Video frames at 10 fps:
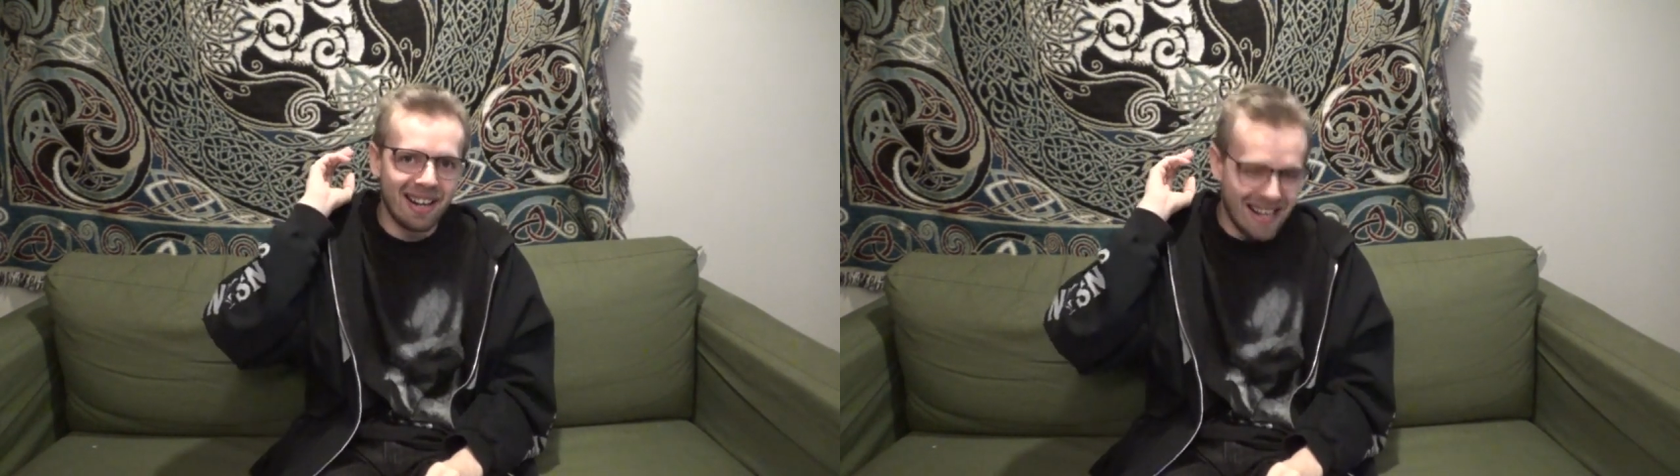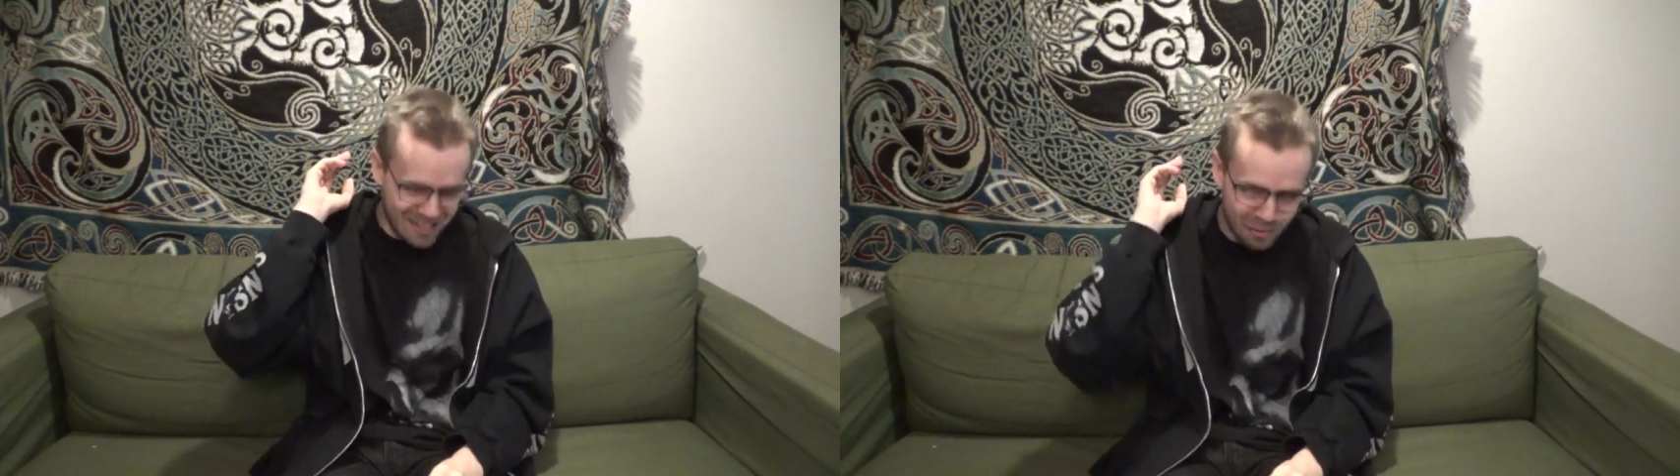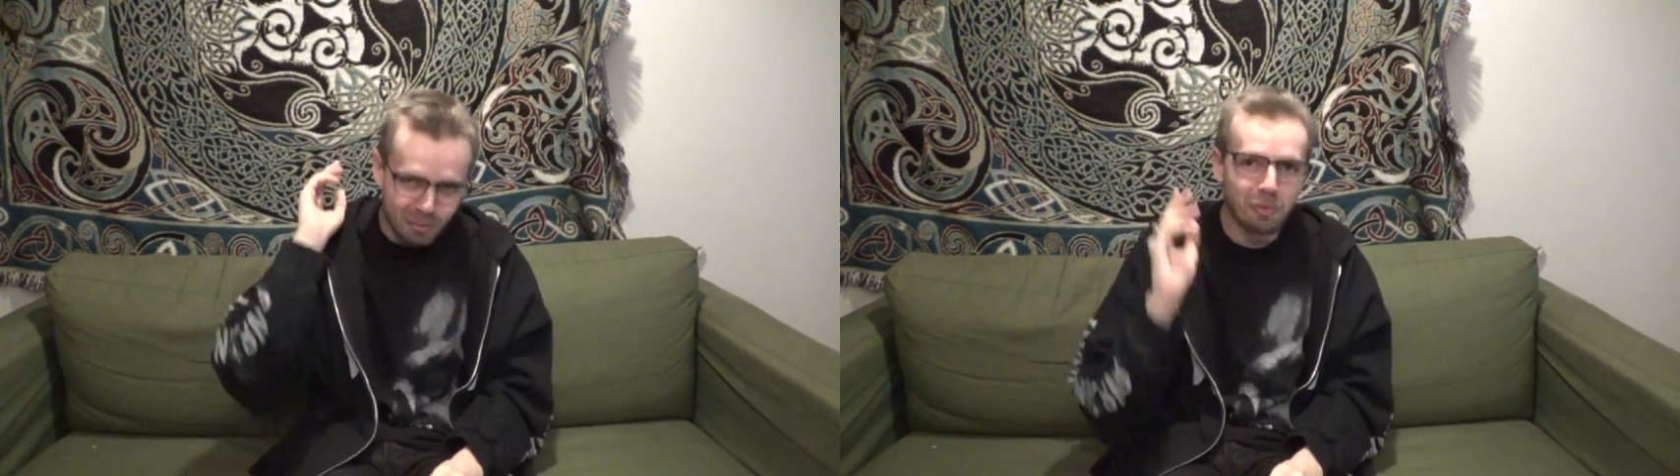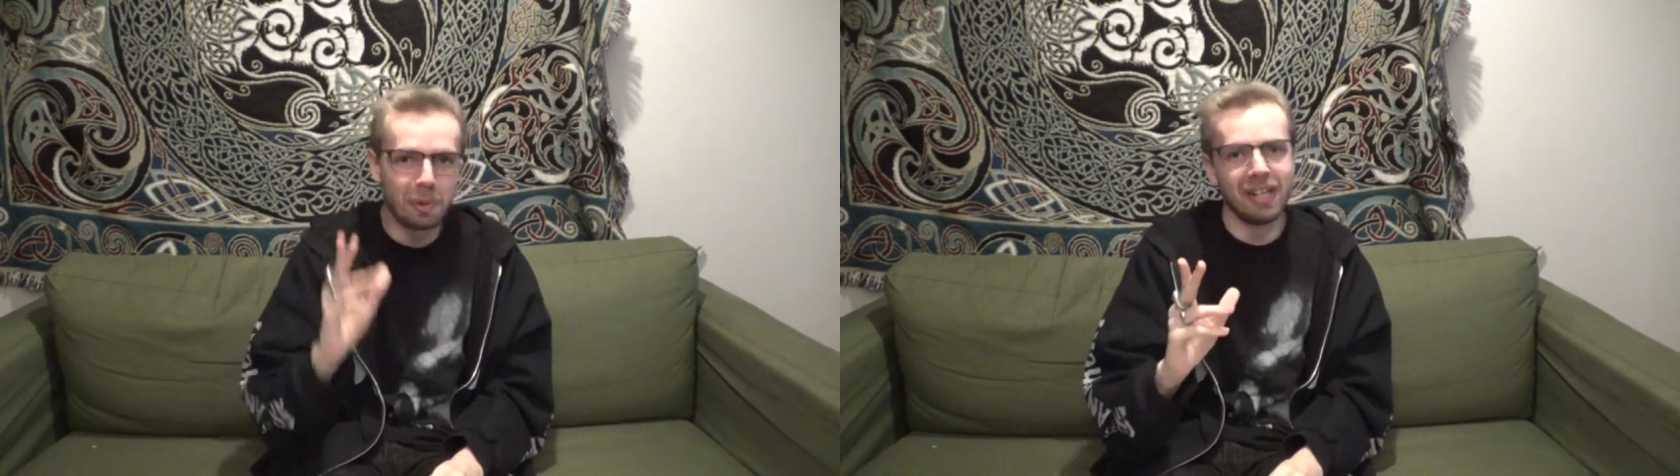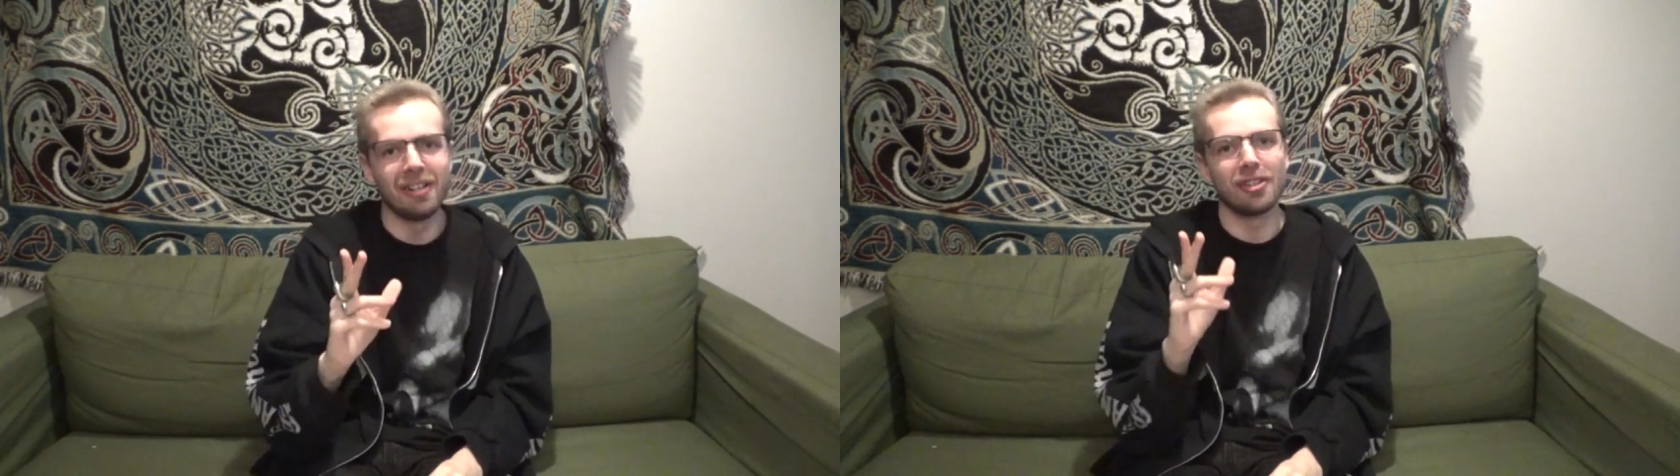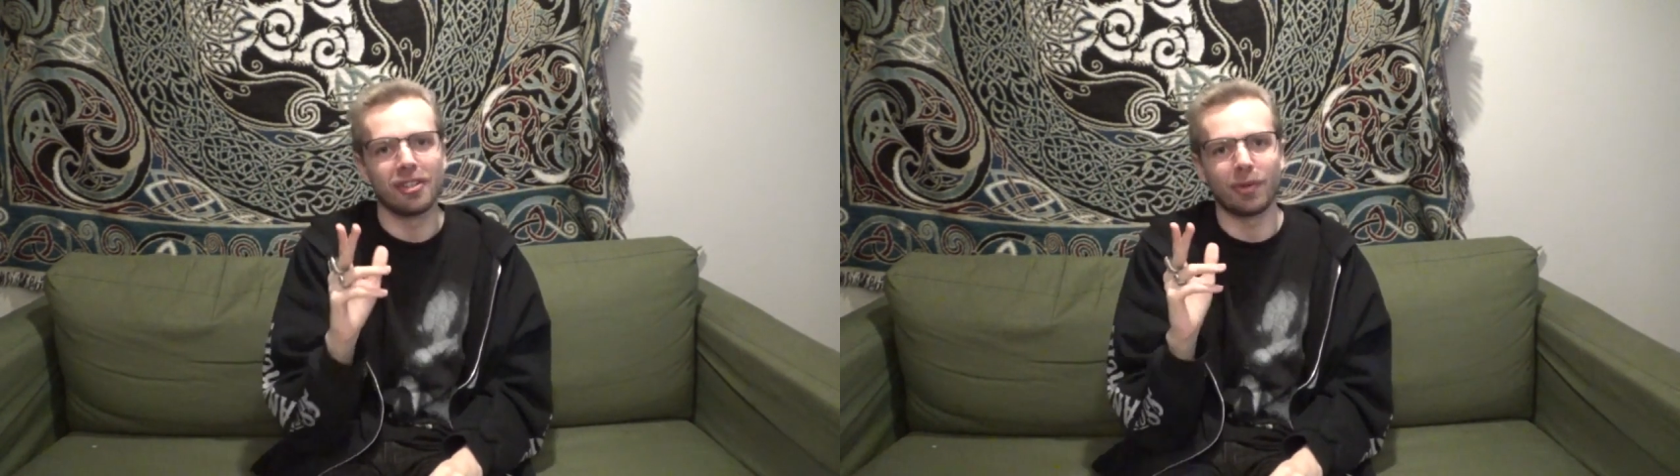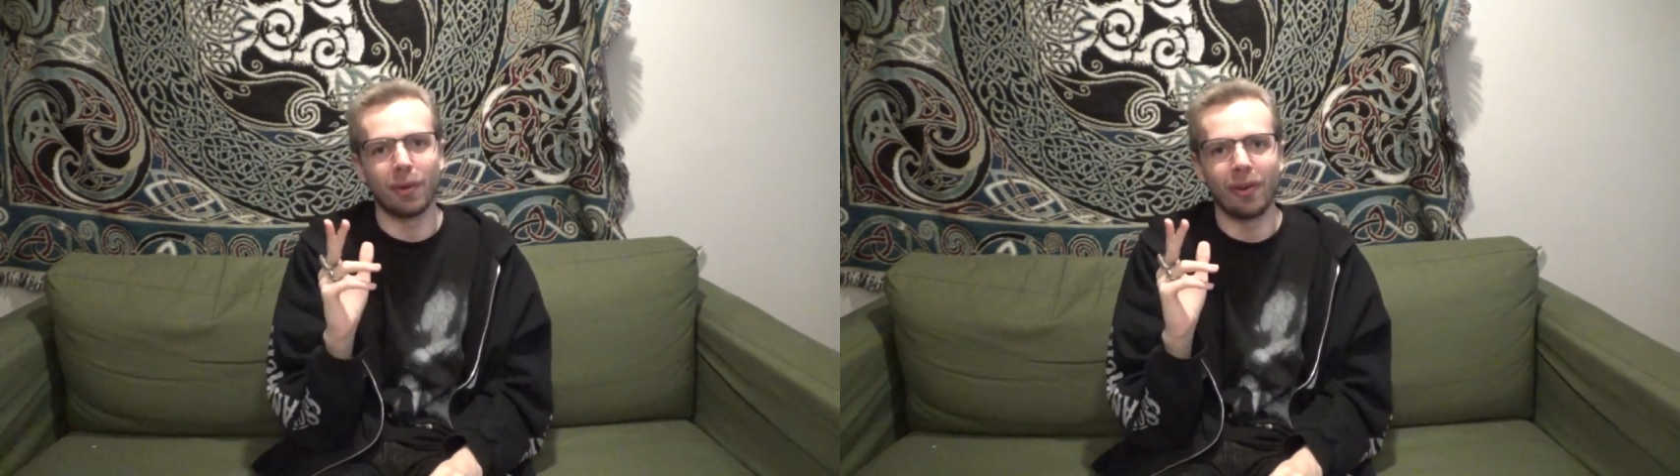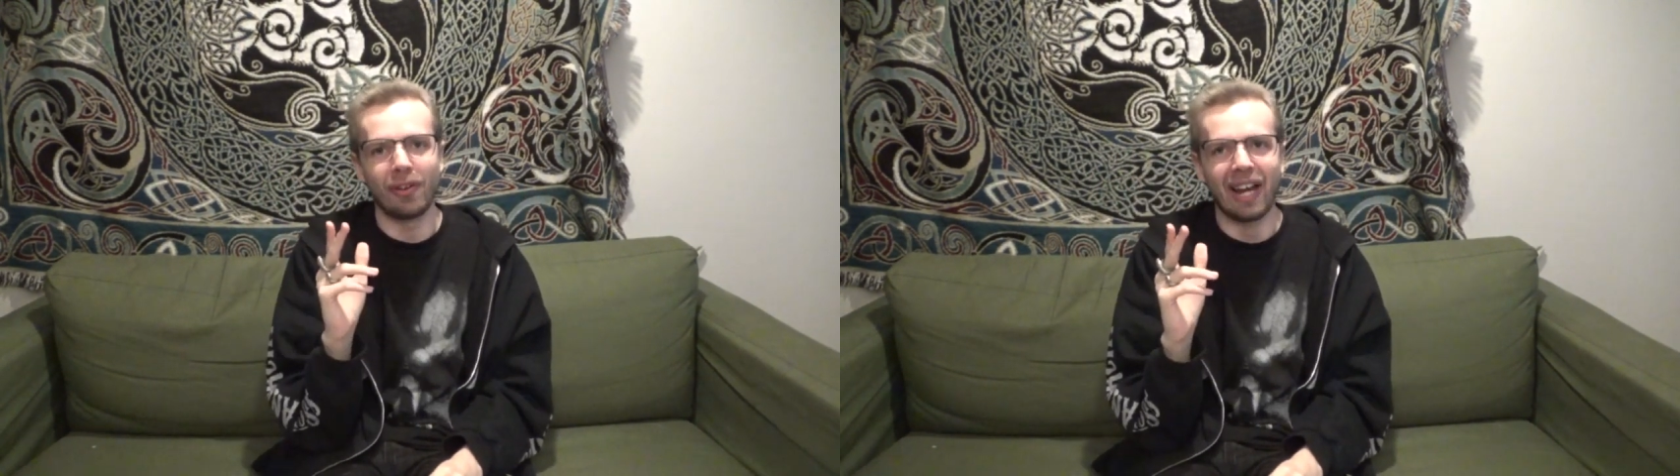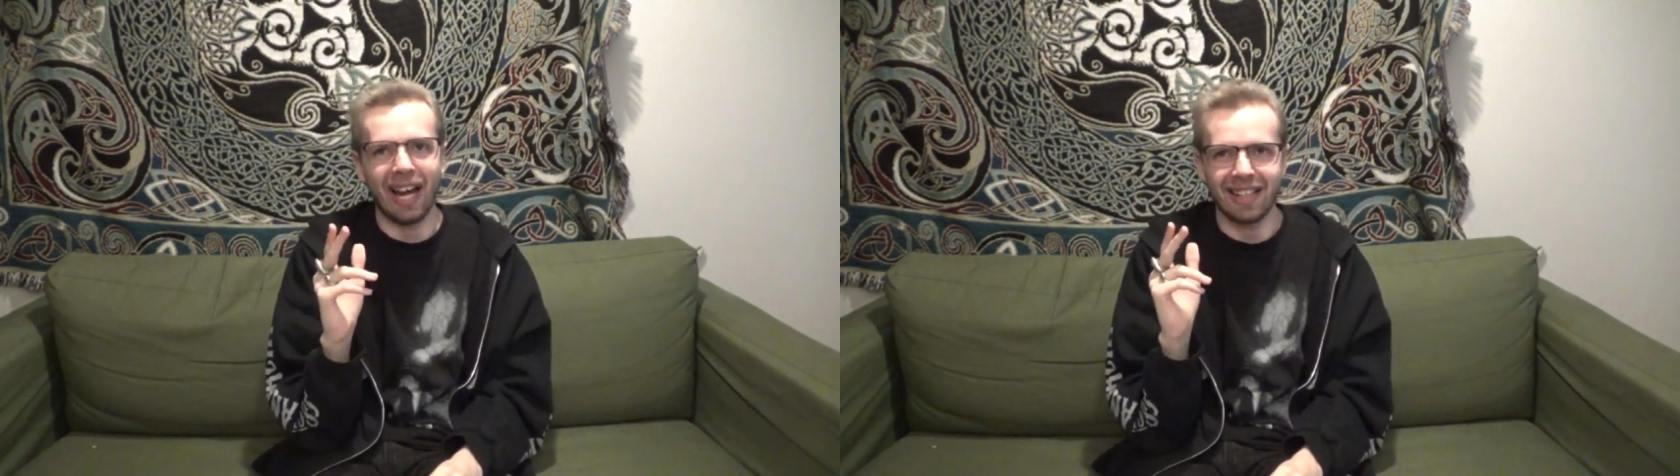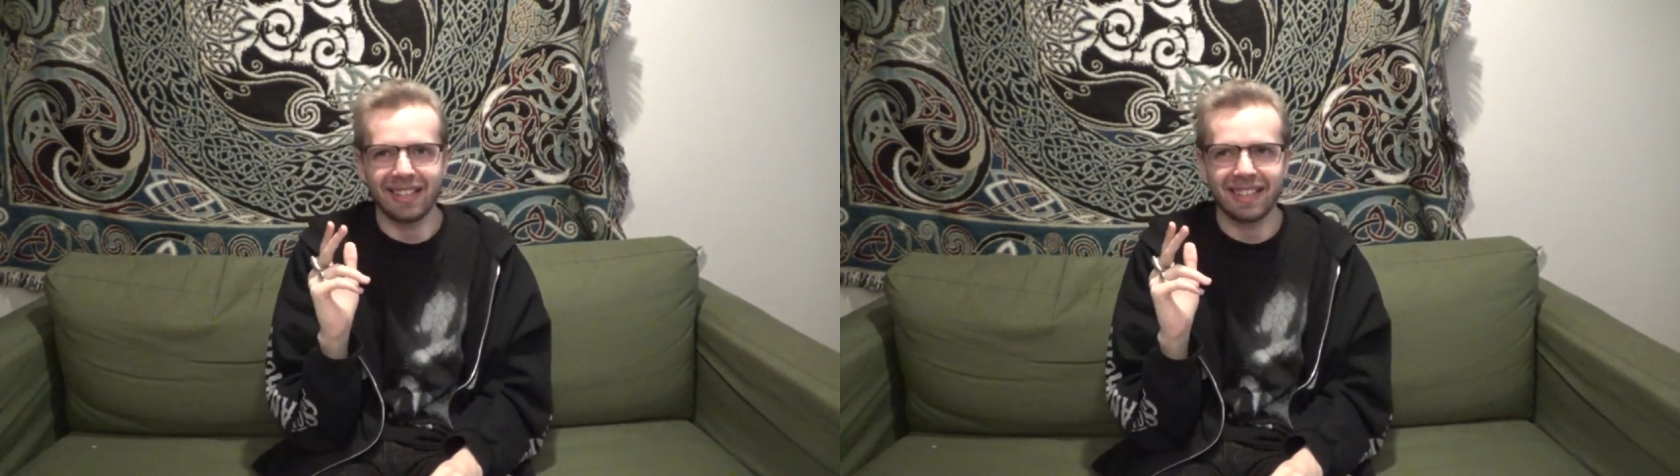as weird as all
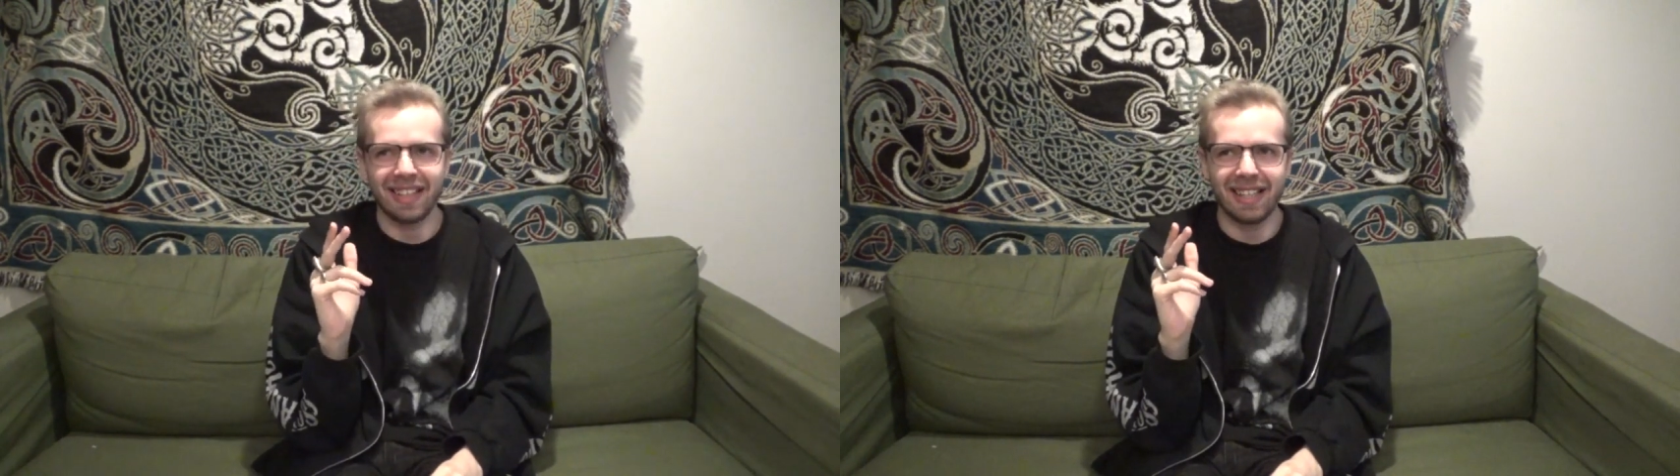that.